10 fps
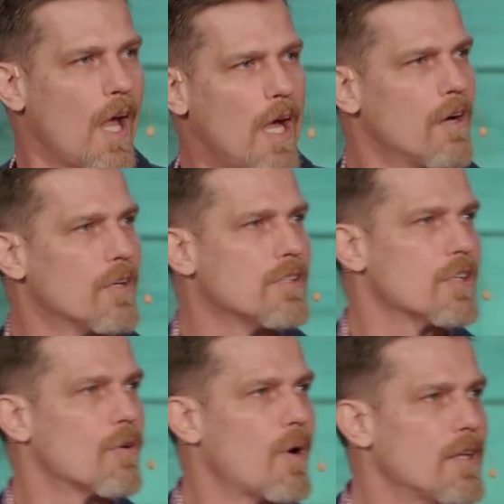out
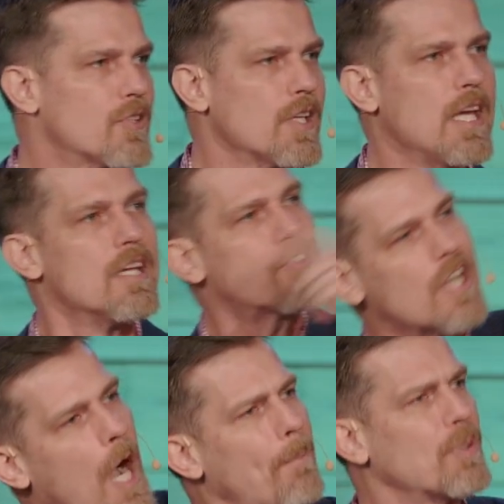into the Red Sea is
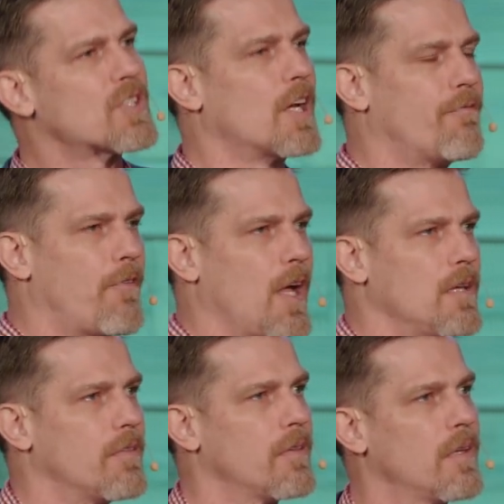the opposite of
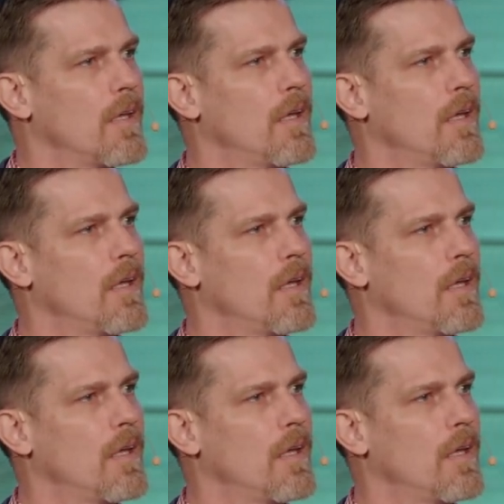faith.